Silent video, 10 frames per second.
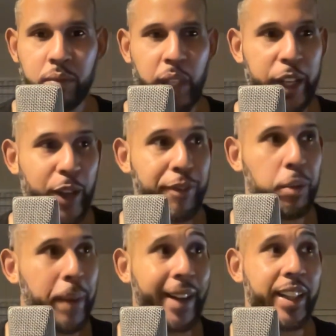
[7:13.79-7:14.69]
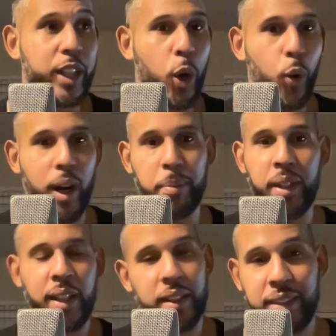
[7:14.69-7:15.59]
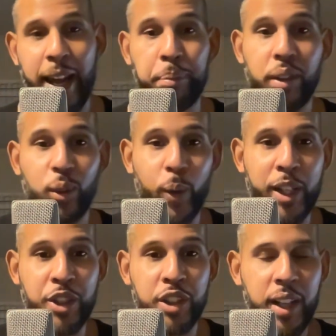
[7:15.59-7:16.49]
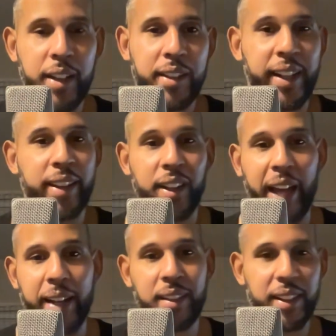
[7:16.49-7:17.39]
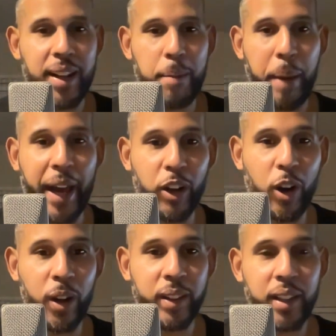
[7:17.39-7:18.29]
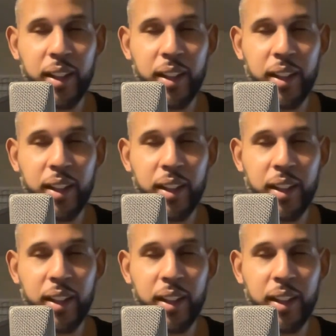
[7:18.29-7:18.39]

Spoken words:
and you have to manually go up, tap the switch to get the lights to come back on.